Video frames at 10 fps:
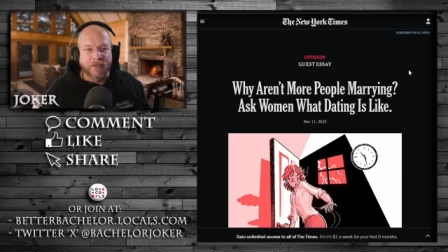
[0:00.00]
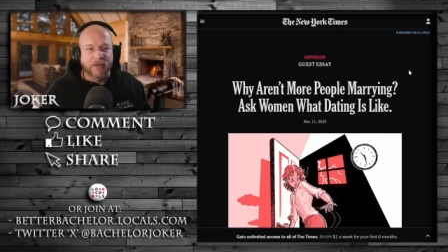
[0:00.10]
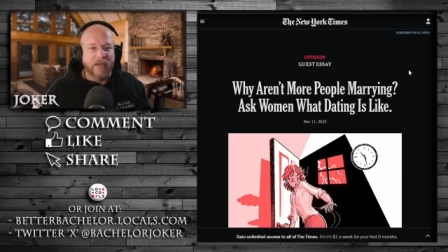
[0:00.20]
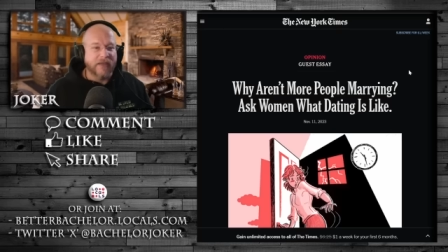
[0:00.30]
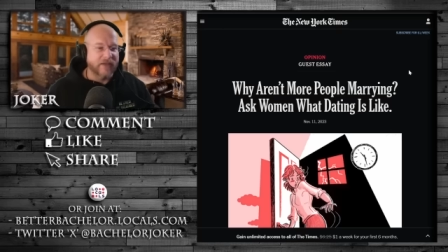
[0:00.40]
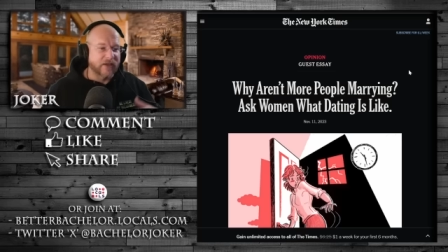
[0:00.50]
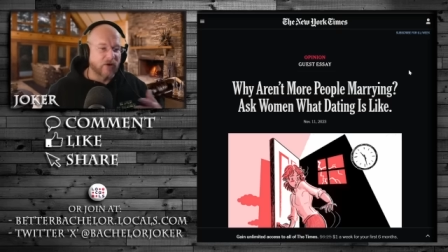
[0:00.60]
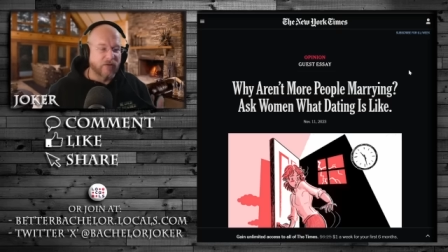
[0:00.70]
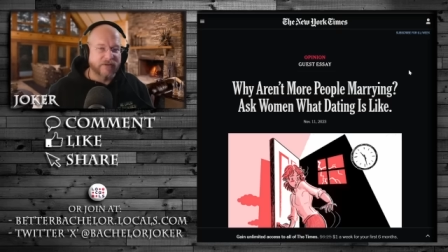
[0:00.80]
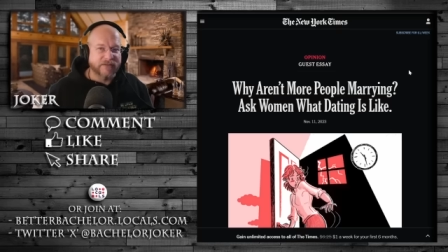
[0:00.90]
and they get
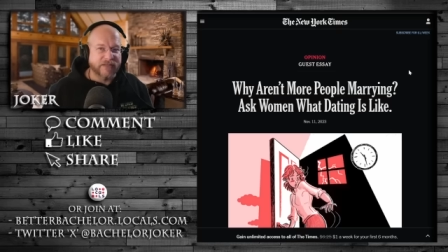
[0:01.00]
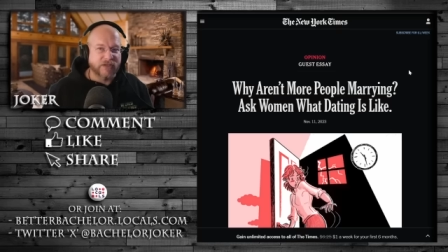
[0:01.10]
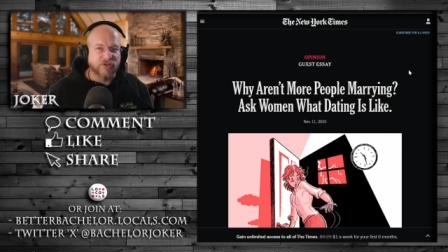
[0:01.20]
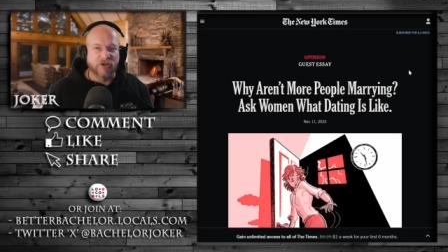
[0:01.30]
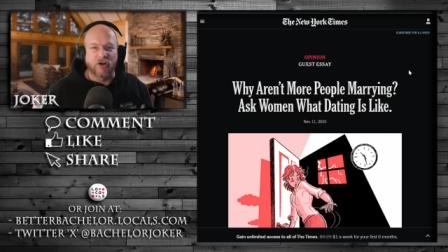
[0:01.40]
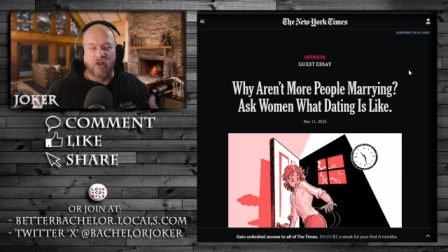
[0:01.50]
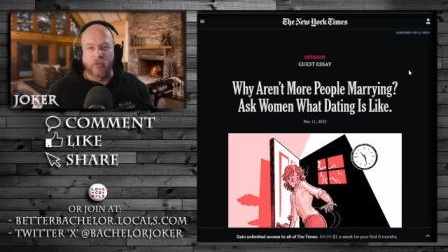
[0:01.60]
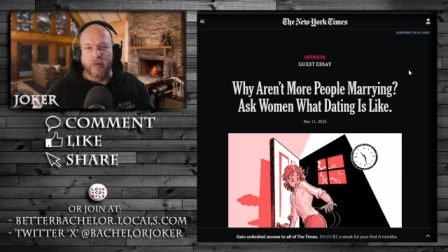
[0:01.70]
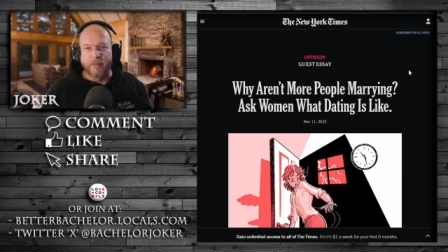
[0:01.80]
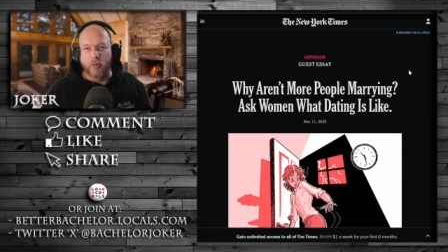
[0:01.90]
all the attention and all the
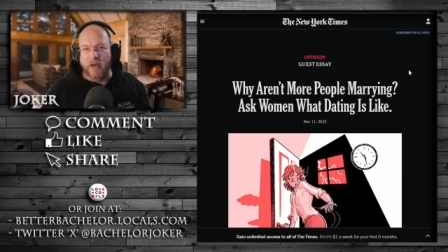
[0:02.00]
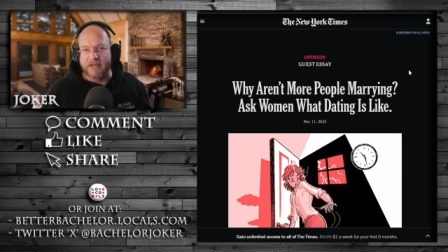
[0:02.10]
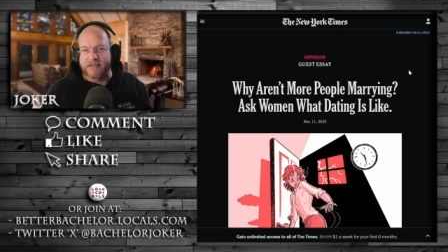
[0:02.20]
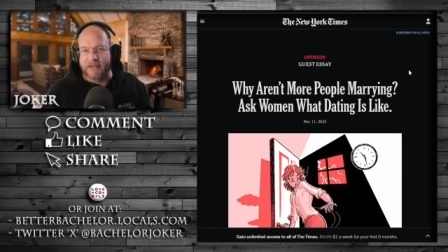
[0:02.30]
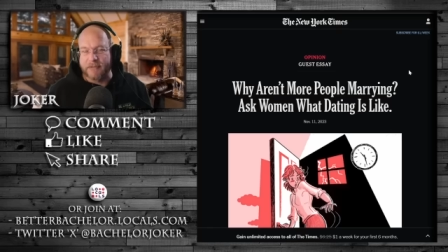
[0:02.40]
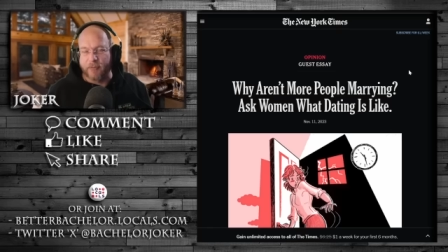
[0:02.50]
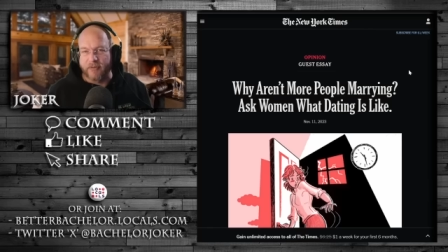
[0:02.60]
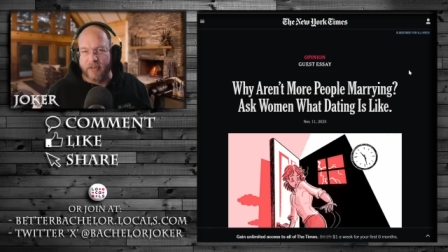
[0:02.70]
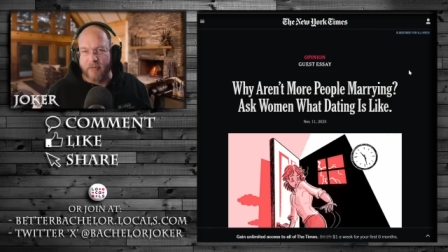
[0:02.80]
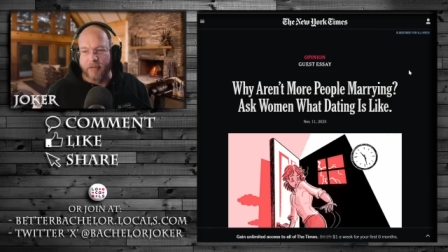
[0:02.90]
women want to sleep with
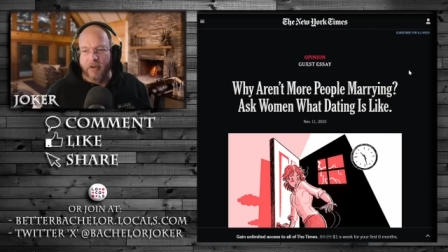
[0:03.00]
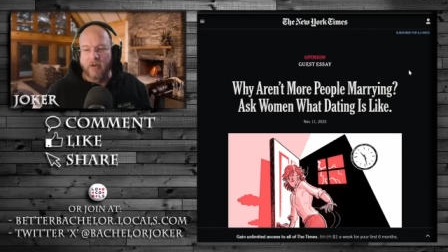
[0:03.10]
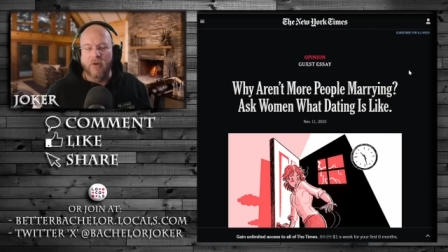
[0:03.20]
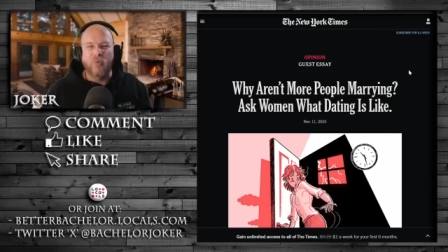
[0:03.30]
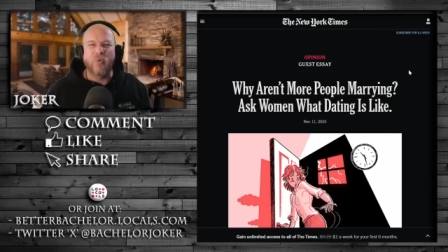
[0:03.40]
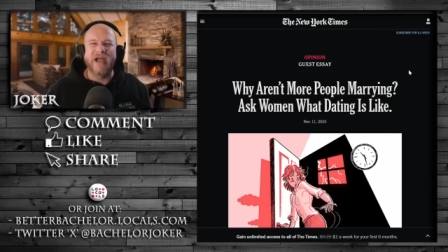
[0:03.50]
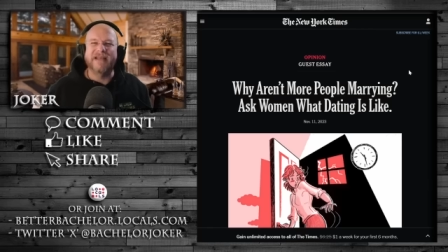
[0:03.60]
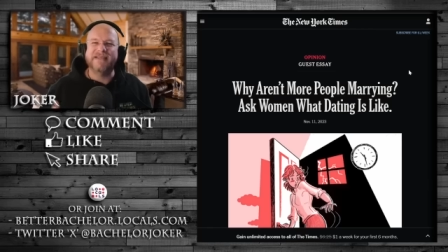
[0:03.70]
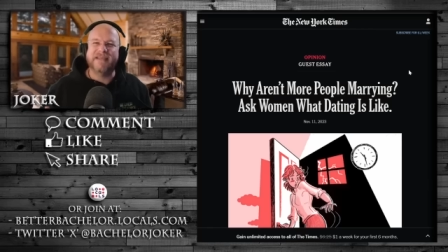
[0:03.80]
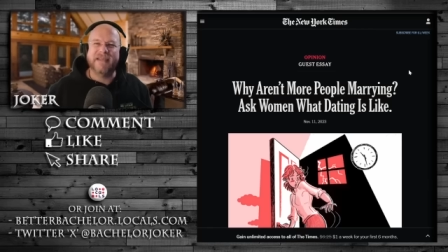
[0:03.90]
them, why
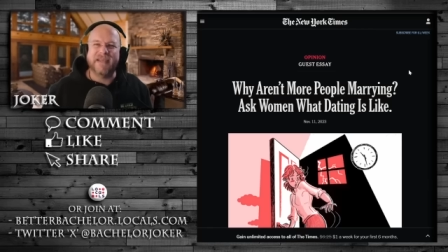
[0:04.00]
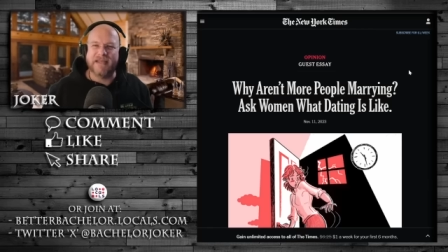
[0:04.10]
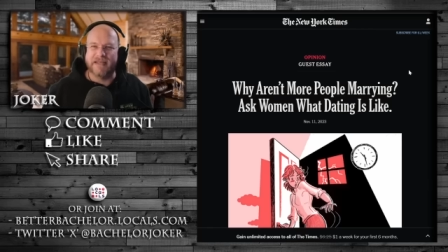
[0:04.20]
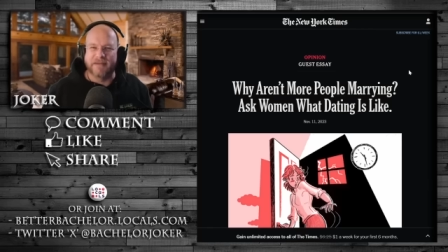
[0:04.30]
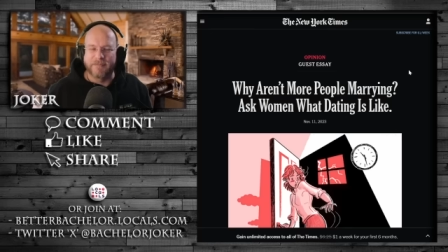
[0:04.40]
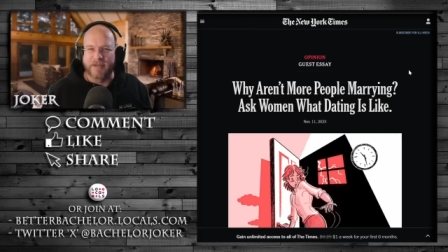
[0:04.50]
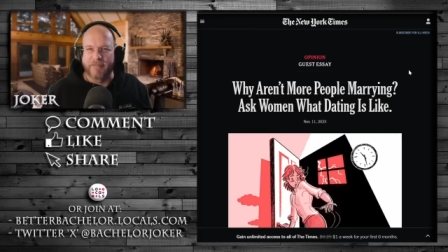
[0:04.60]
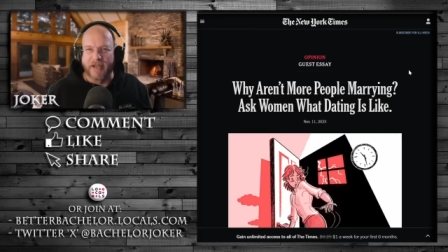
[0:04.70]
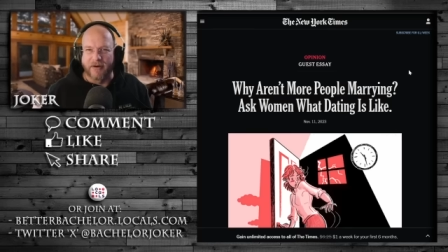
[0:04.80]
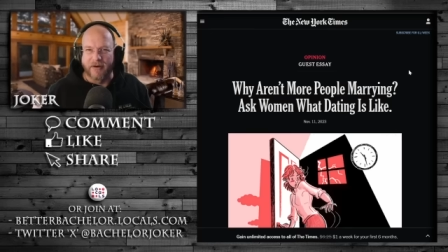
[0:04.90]
does he need to be
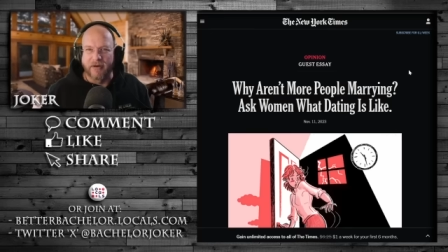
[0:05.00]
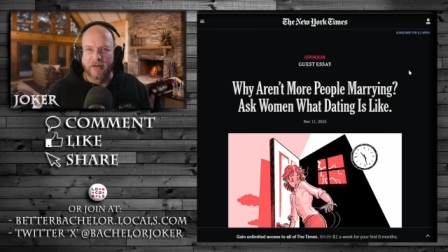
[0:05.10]
better?